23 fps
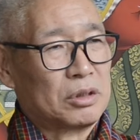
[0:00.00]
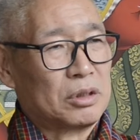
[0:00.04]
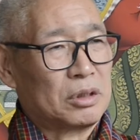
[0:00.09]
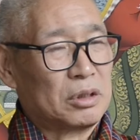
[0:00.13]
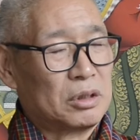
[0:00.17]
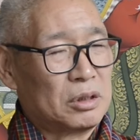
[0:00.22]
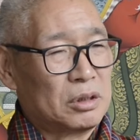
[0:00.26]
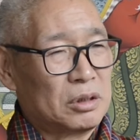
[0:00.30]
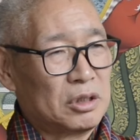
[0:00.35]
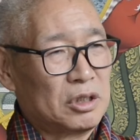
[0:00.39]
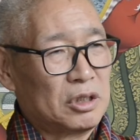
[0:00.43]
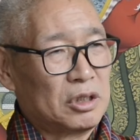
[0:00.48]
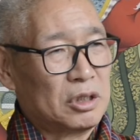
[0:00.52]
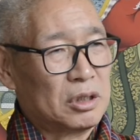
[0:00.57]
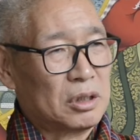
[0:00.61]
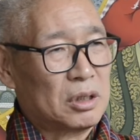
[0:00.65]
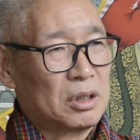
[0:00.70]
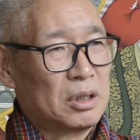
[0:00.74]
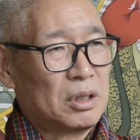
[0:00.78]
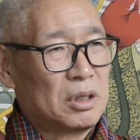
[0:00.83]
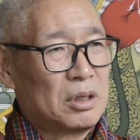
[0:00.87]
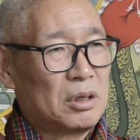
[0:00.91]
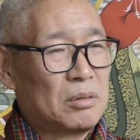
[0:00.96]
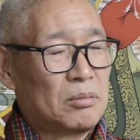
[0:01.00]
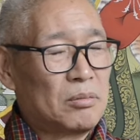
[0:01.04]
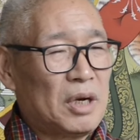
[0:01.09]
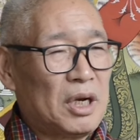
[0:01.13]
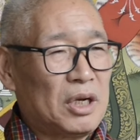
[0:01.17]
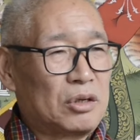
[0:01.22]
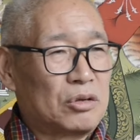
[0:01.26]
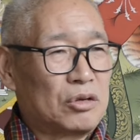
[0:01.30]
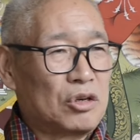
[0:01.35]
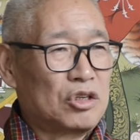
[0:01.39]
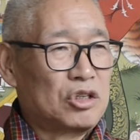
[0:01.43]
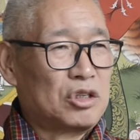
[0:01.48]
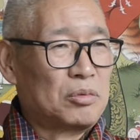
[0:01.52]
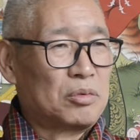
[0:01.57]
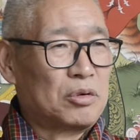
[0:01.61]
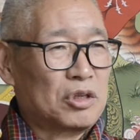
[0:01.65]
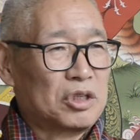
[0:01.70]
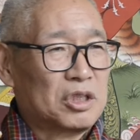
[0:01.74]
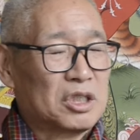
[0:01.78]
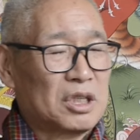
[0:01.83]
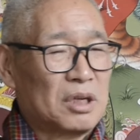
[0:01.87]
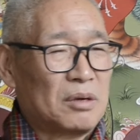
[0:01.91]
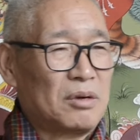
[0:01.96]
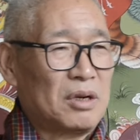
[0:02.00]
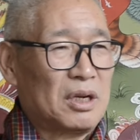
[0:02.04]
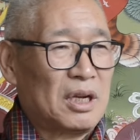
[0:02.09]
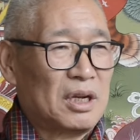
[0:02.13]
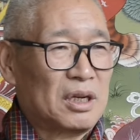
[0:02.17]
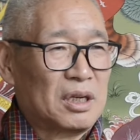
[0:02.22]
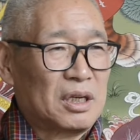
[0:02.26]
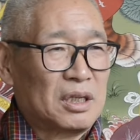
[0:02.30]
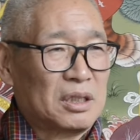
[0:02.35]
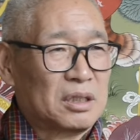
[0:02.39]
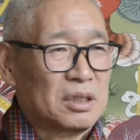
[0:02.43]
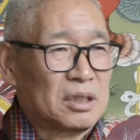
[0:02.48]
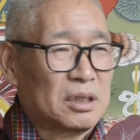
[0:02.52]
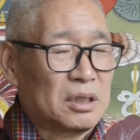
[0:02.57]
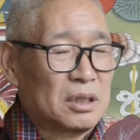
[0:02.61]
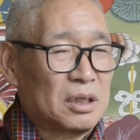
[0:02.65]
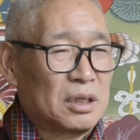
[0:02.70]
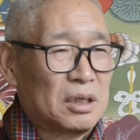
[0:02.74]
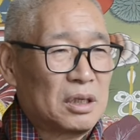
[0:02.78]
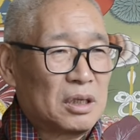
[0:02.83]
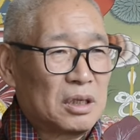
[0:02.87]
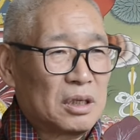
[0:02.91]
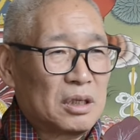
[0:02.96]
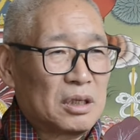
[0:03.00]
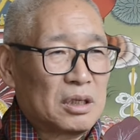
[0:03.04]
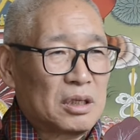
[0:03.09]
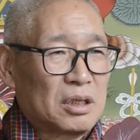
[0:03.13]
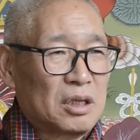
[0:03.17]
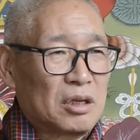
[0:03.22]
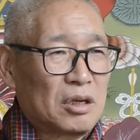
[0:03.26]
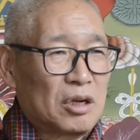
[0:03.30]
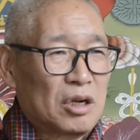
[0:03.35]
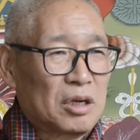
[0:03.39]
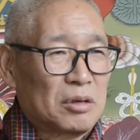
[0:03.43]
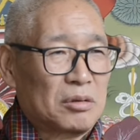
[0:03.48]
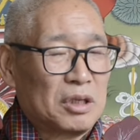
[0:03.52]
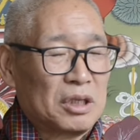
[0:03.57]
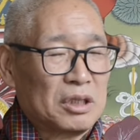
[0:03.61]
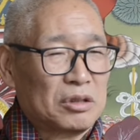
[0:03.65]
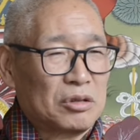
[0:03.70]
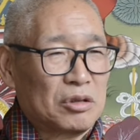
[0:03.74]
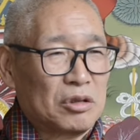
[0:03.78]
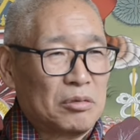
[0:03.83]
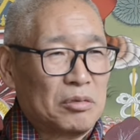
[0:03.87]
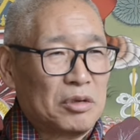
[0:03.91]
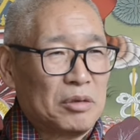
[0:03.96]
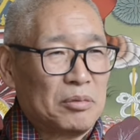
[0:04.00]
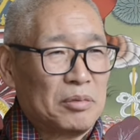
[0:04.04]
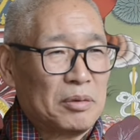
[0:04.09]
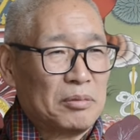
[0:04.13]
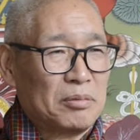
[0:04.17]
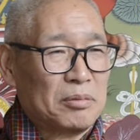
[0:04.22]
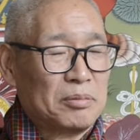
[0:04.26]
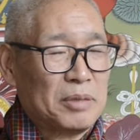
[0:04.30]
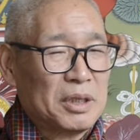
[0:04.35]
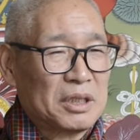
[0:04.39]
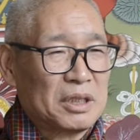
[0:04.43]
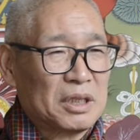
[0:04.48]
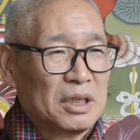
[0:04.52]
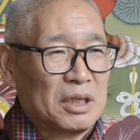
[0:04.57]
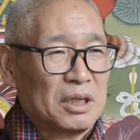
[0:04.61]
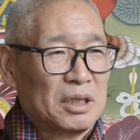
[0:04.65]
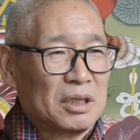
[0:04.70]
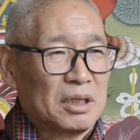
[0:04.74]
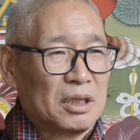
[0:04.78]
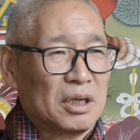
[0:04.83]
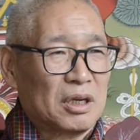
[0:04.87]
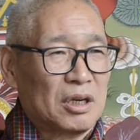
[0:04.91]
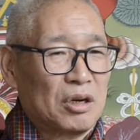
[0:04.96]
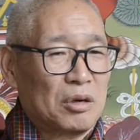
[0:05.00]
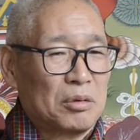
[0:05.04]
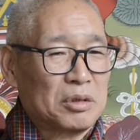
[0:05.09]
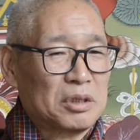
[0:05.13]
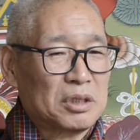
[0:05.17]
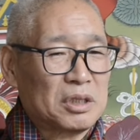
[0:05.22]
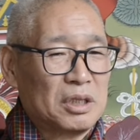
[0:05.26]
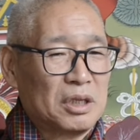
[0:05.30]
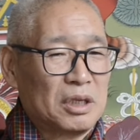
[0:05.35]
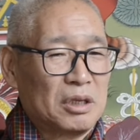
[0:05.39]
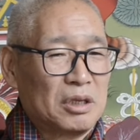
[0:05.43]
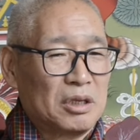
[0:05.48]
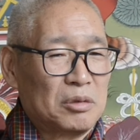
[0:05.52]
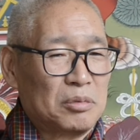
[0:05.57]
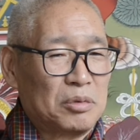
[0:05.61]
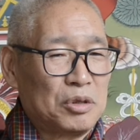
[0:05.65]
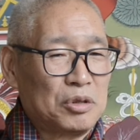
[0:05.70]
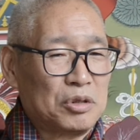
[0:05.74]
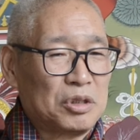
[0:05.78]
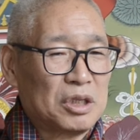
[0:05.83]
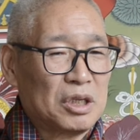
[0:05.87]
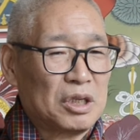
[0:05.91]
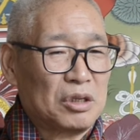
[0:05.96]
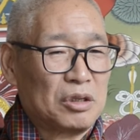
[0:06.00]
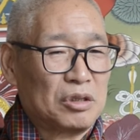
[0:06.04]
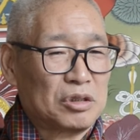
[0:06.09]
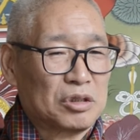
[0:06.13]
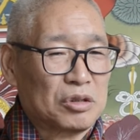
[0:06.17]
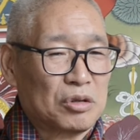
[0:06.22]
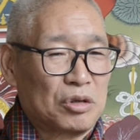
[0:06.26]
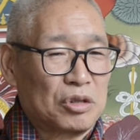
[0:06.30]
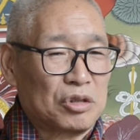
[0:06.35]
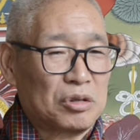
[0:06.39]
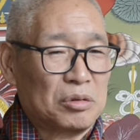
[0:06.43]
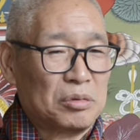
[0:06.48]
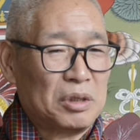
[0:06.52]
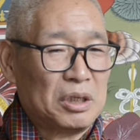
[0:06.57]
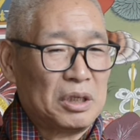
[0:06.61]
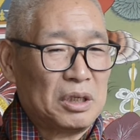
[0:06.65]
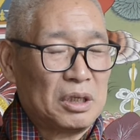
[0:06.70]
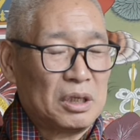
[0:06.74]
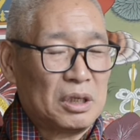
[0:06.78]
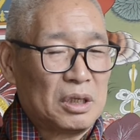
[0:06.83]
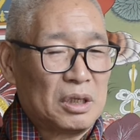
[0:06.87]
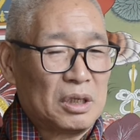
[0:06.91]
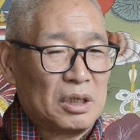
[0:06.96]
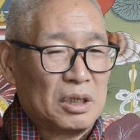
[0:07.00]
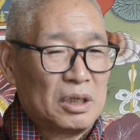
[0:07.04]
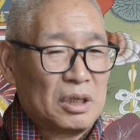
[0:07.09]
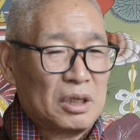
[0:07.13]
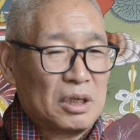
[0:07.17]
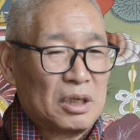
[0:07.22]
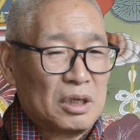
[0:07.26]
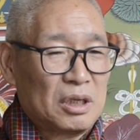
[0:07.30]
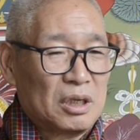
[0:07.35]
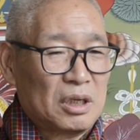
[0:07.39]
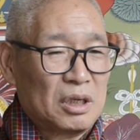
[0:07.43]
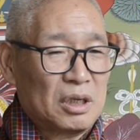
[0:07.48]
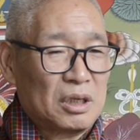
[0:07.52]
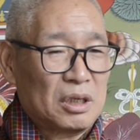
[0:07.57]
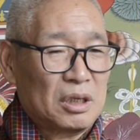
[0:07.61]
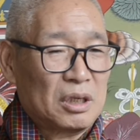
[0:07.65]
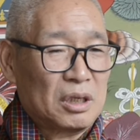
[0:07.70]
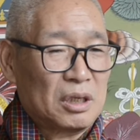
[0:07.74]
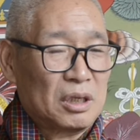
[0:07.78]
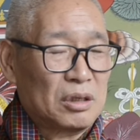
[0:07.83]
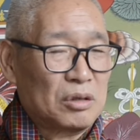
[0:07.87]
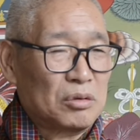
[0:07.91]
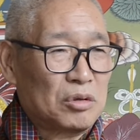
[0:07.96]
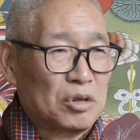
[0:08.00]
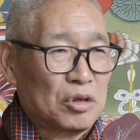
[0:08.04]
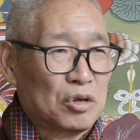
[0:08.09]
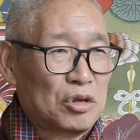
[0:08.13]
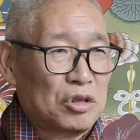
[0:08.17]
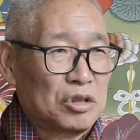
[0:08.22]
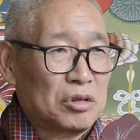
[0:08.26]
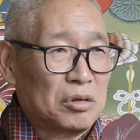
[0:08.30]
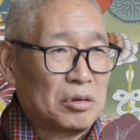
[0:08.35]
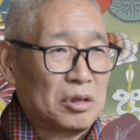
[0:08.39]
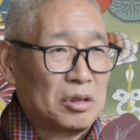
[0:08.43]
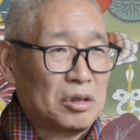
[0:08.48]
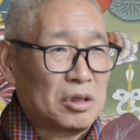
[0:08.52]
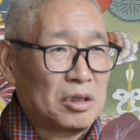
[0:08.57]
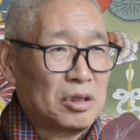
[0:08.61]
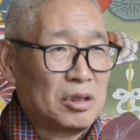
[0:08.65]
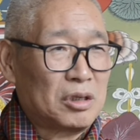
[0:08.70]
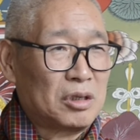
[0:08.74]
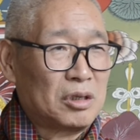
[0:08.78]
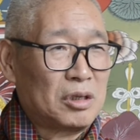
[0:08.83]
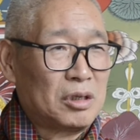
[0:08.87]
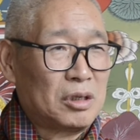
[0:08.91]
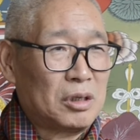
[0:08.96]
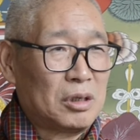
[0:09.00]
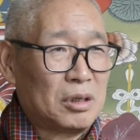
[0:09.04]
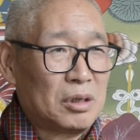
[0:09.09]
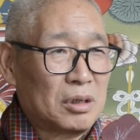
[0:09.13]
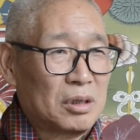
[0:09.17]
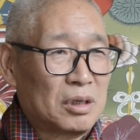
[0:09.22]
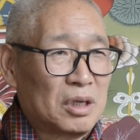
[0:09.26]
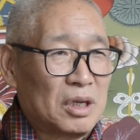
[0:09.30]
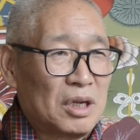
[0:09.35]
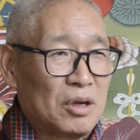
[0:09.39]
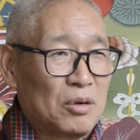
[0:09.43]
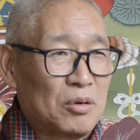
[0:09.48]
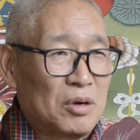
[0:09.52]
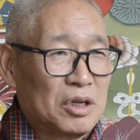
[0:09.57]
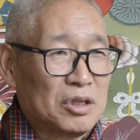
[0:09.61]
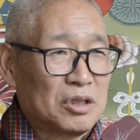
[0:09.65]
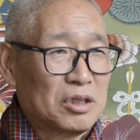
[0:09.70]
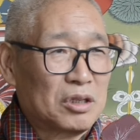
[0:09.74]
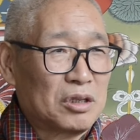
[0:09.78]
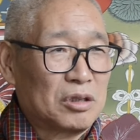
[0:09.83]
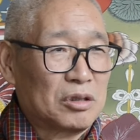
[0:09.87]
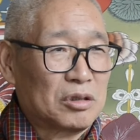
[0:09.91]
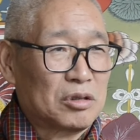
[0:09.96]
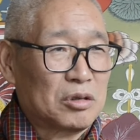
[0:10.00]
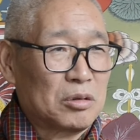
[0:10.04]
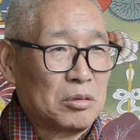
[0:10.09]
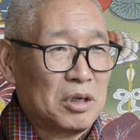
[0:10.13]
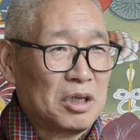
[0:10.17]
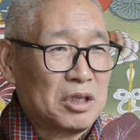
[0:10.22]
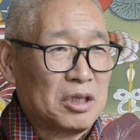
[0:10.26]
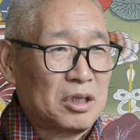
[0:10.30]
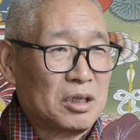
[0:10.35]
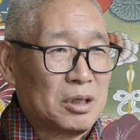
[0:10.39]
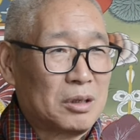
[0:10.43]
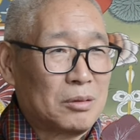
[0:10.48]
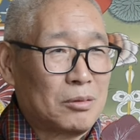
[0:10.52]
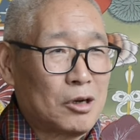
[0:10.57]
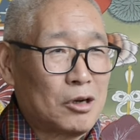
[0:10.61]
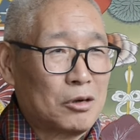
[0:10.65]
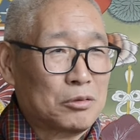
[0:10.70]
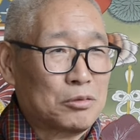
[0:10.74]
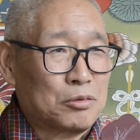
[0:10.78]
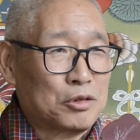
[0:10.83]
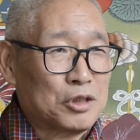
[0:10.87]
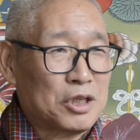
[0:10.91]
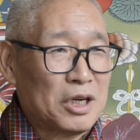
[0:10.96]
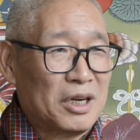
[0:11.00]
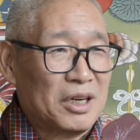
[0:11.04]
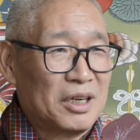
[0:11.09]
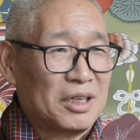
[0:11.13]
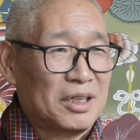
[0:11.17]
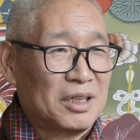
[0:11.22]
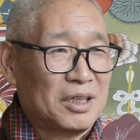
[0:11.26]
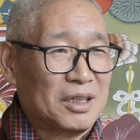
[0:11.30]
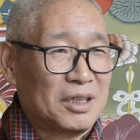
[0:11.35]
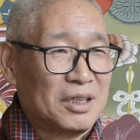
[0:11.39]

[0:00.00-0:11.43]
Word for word: uh, by 2047 at least a lot of things will be better. Obviously, in the future, it's going to be and uh, we're going to, they want it to be developed Bhutan.